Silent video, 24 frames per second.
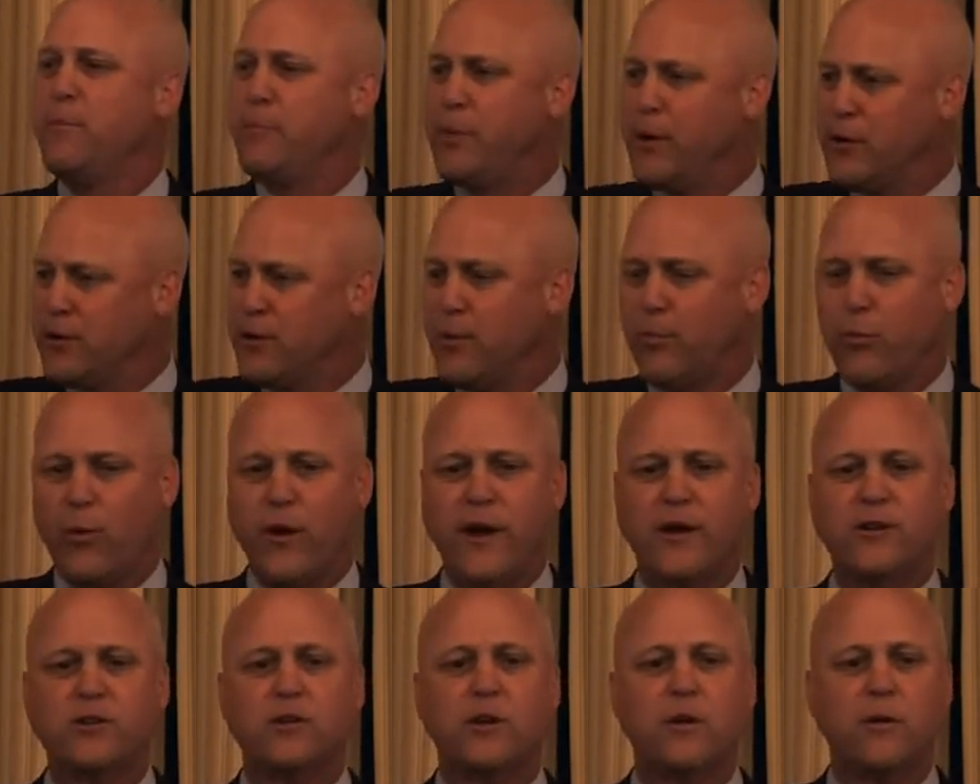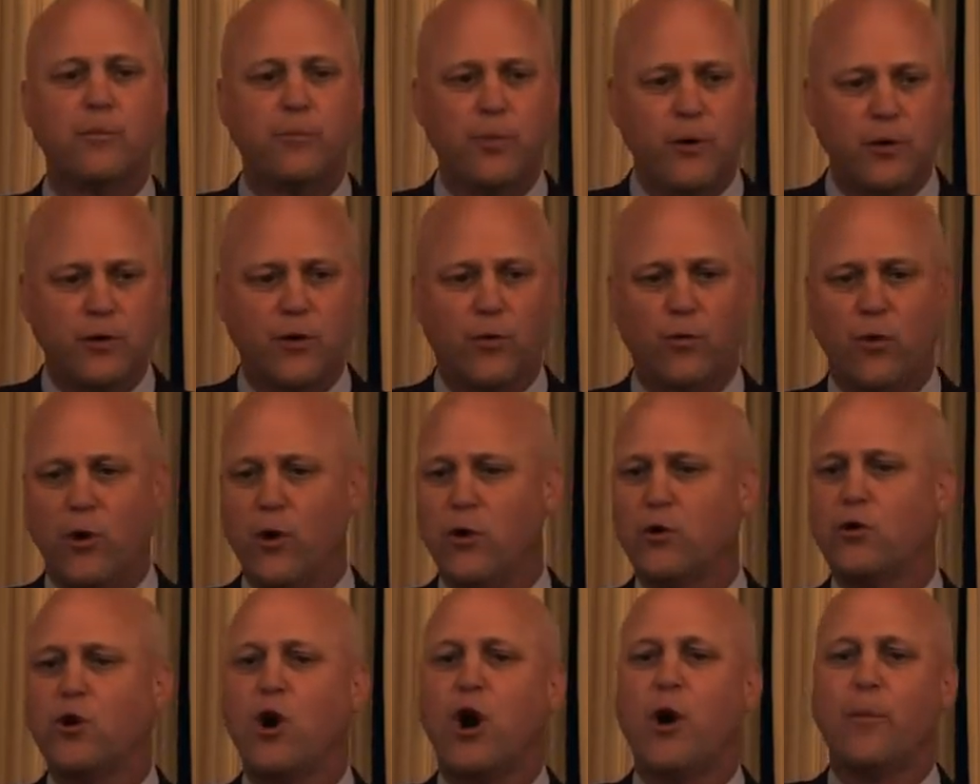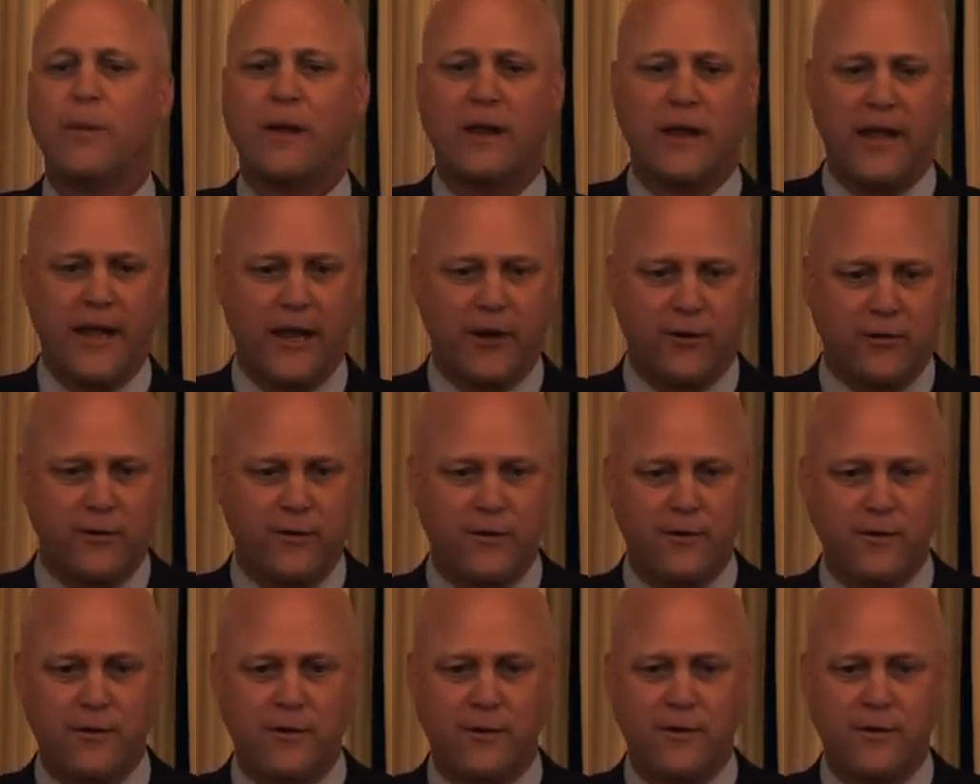build a bridge, build a road, call me later.